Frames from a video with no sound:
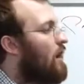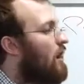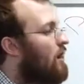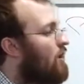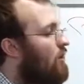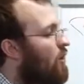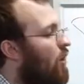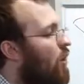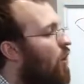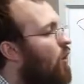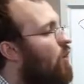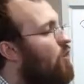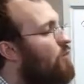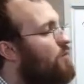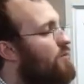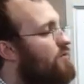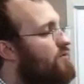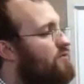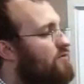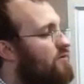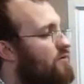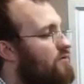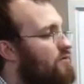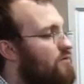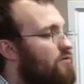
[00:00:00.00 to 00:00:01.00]
Our hope
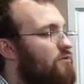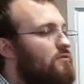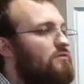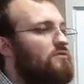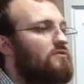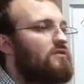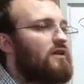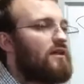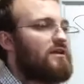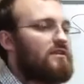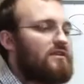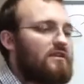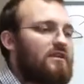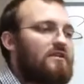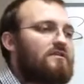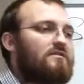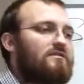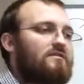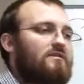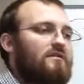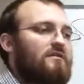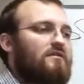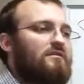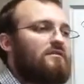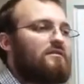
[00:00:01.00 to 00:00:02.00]
is that those
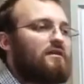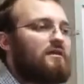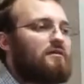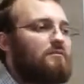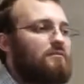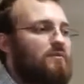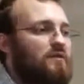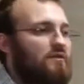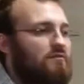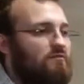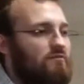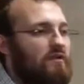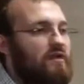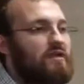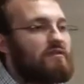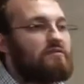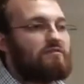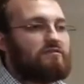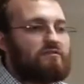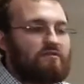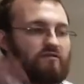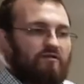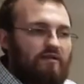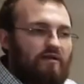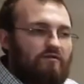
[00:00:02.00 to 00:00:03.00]
techniques can then be
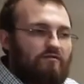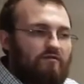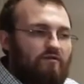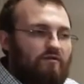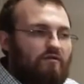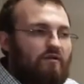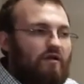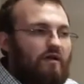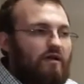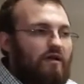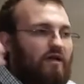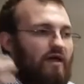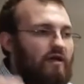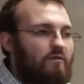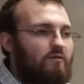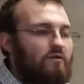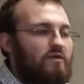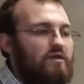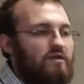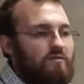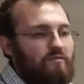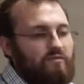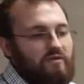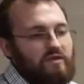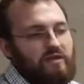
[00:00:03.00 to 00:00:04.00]
raised a level and
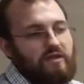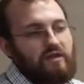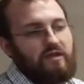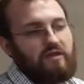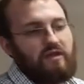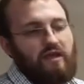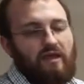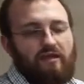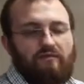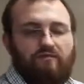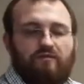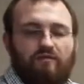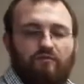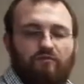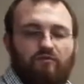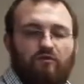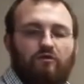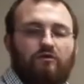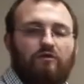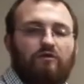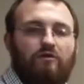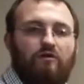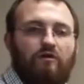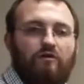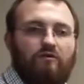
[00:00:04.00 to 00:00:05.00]
we can begin having
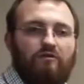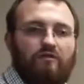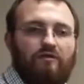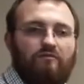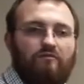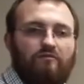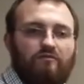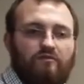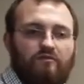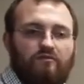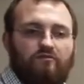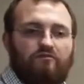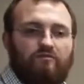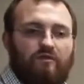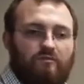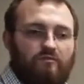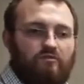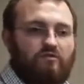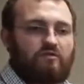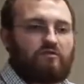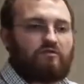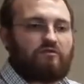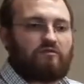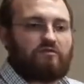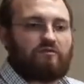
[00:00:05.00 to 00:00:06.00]
protocol level
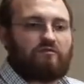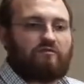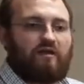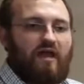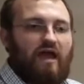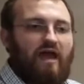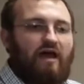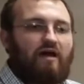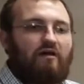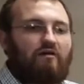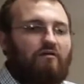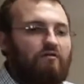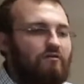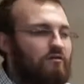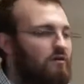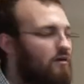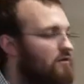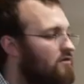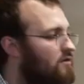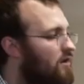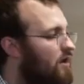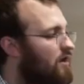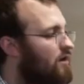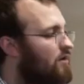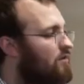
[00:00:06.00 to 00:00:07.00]
descriptions of how
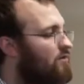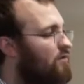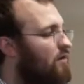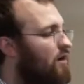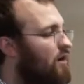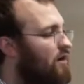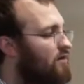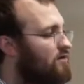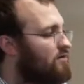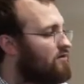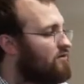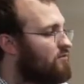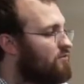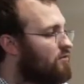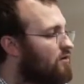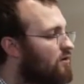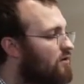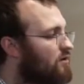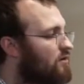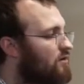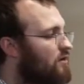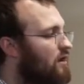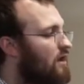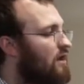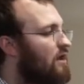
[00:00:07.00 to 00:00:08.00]
Cardano ought to
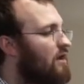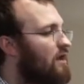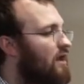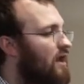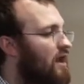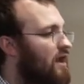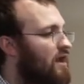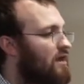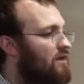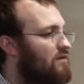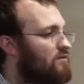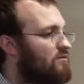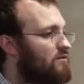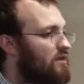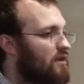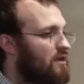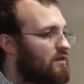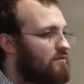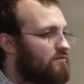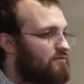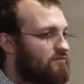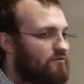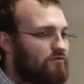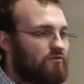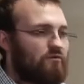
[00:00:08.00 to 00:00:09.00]
work as
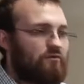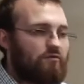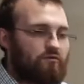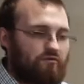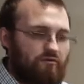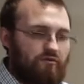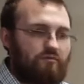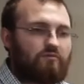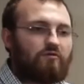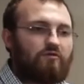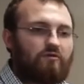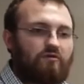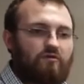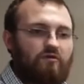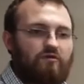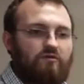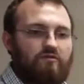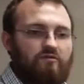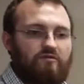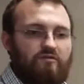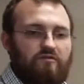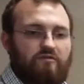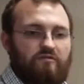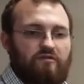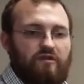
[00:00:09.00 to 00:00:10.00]
a full
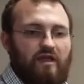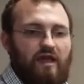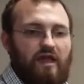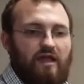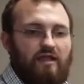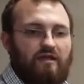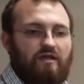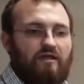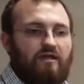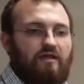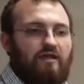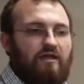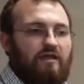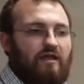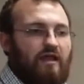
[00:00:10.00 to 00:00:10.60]
cryptocurrency stack.